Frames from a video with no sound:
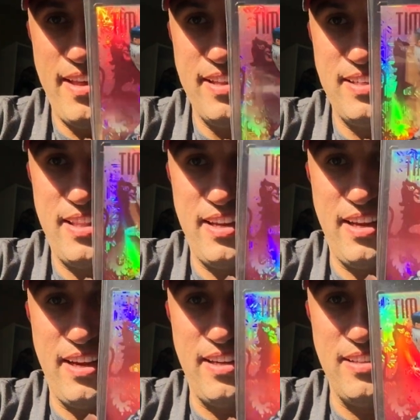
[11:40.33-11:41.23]
this
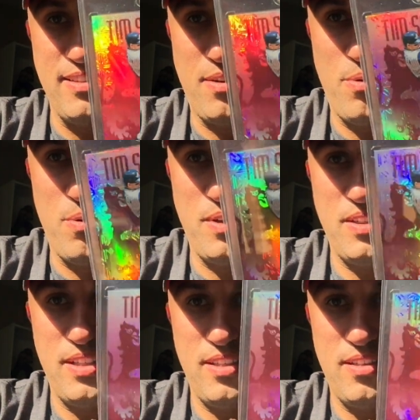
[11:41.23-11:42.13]
thing is
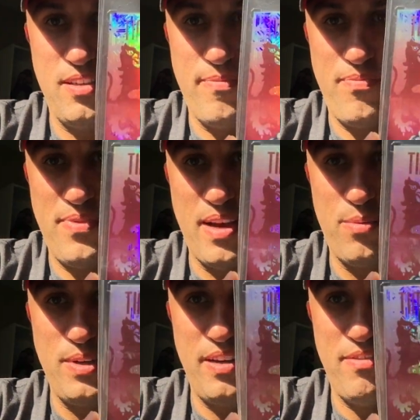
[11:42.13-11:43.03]
gorgeous. I
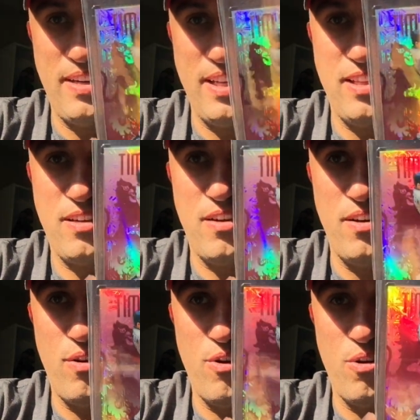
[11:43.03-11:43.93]
would definitely get the Call
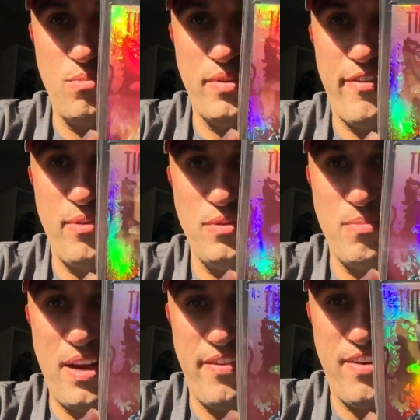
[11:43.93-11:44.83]
to Arms if it was
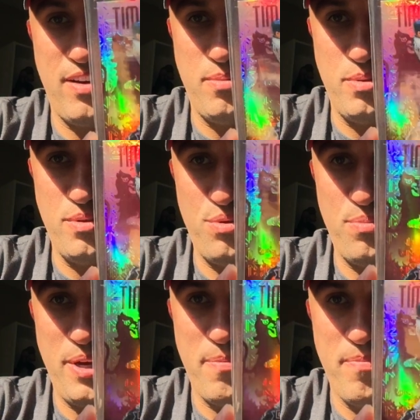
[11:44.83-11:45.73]
made available to
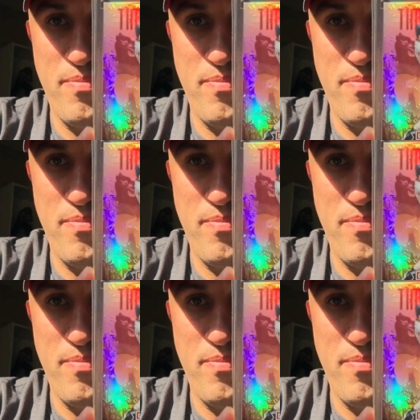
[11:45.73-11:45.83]
me.